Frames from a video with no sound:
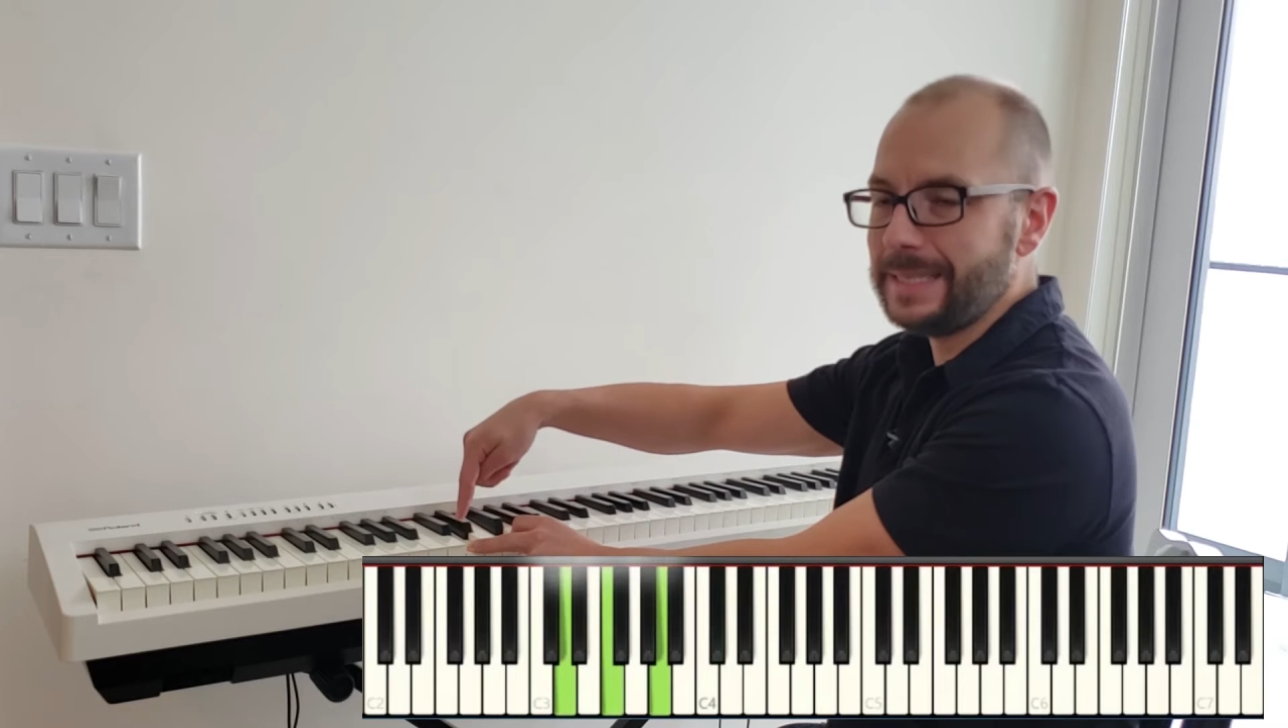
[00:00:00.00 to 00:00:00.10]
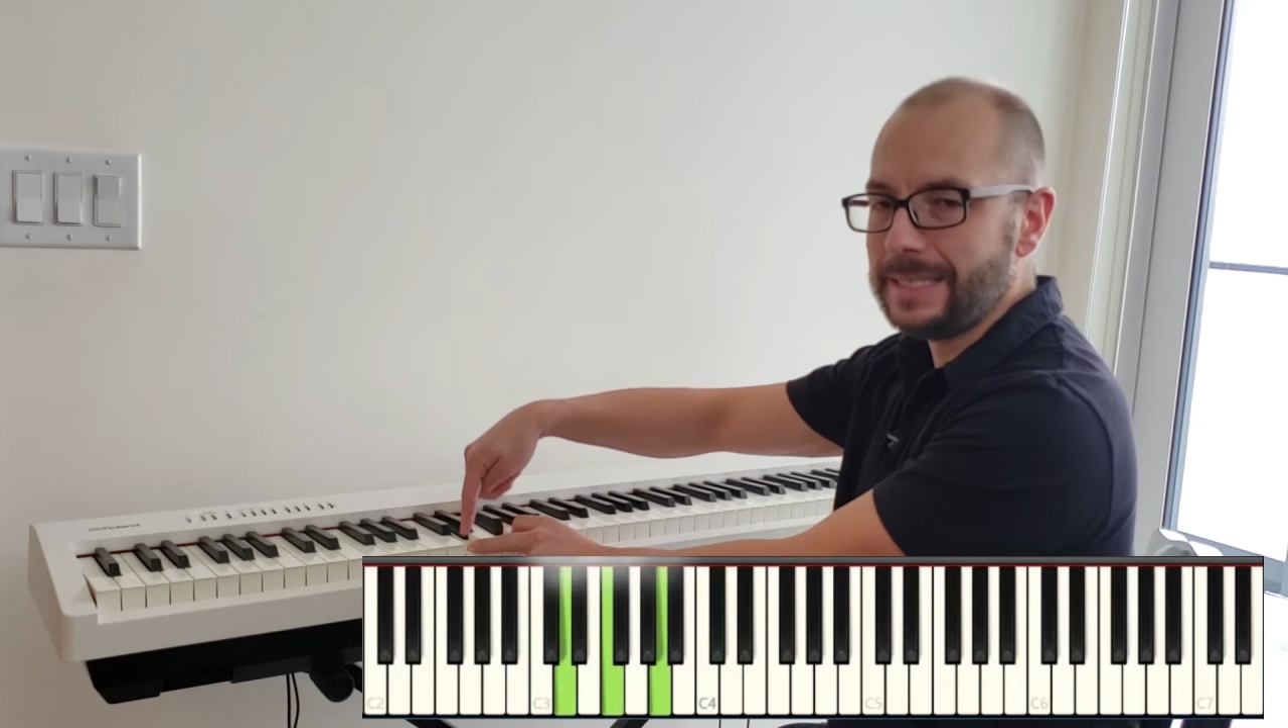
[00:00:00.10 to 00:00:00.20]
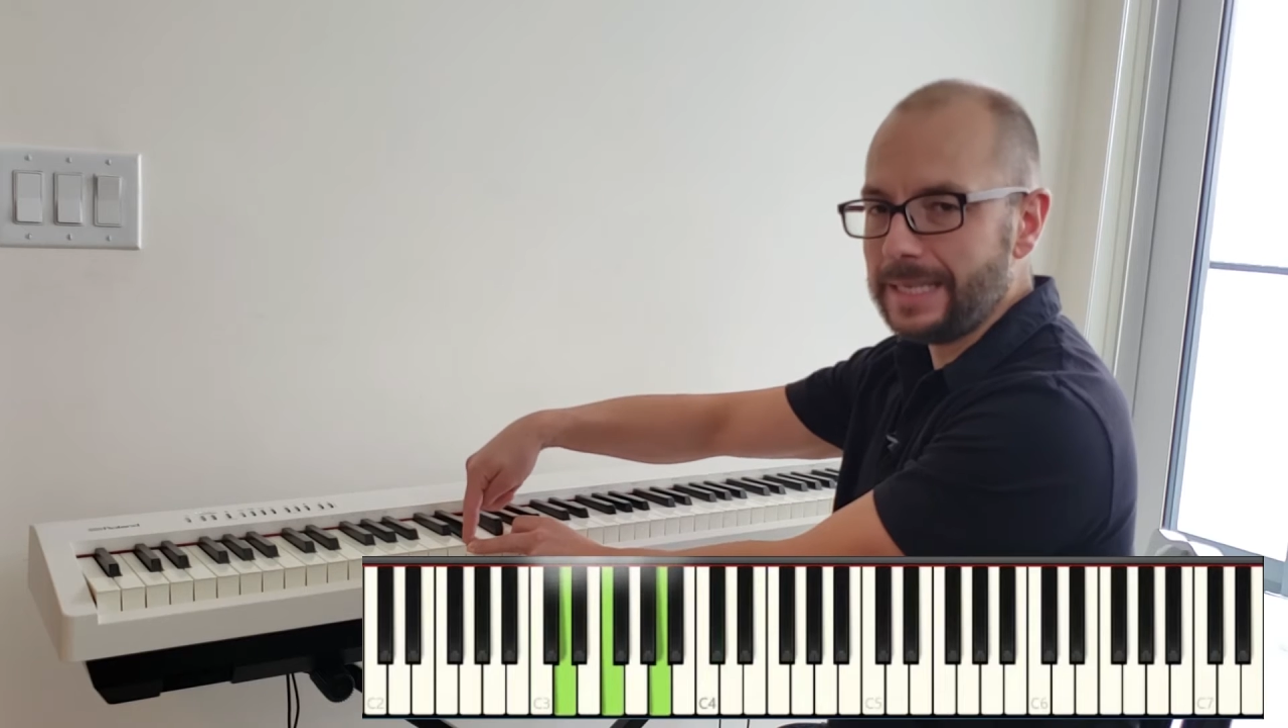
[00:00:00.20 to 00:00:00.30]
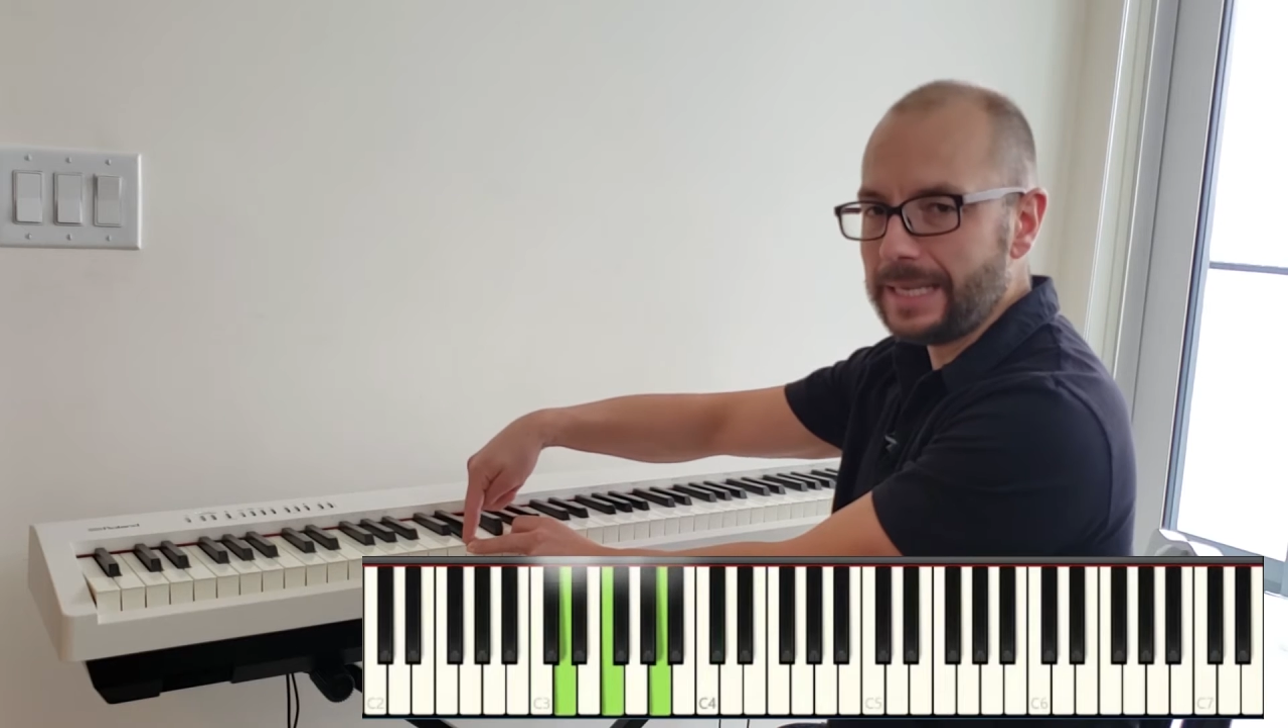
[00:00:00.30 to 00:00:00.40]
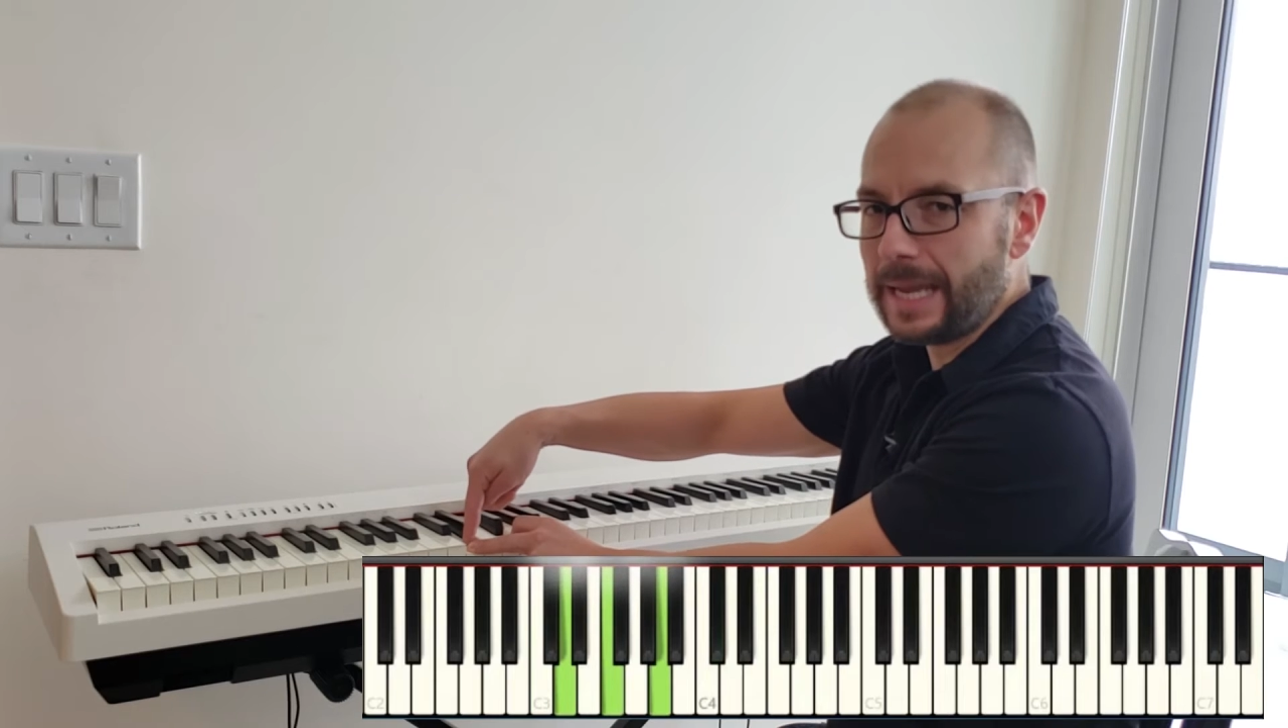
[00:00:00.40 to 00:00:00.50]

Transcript: D